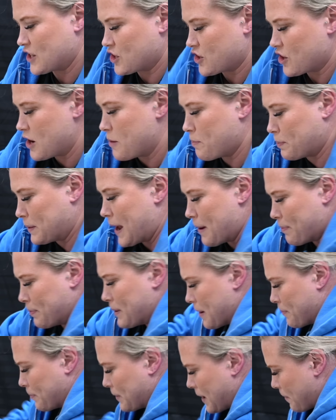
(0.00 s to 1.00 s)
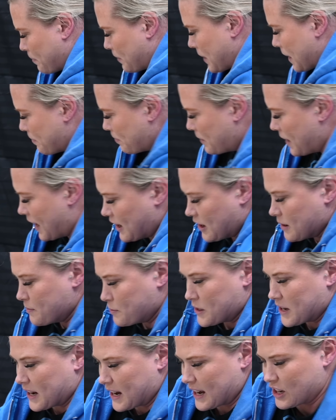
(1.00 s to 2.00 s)
sure you play. Good
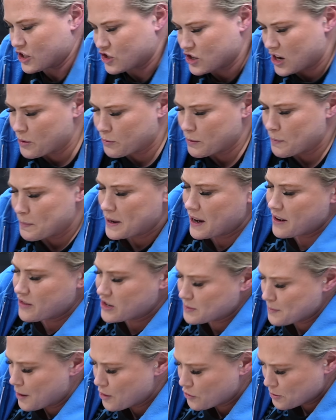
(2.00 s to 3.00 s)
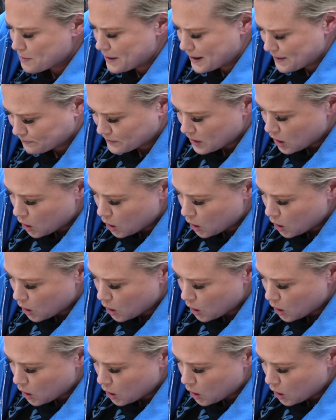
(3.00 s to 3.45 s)
boy. Can you try and rip it out of his mouth a bit?